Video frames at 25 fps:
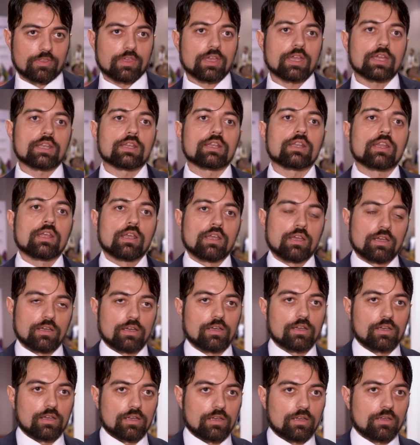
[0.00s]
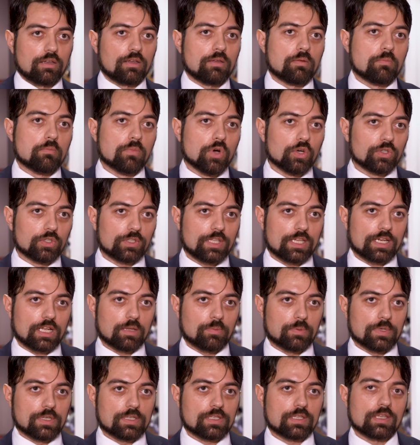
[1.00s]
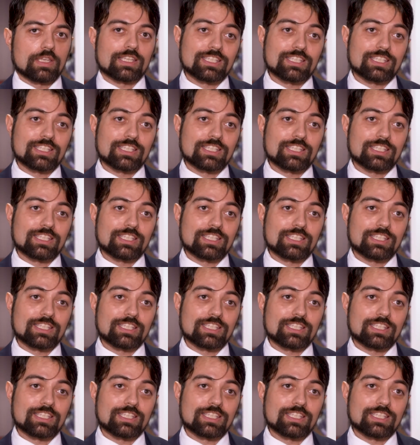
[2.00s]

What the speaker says: than monotherapies,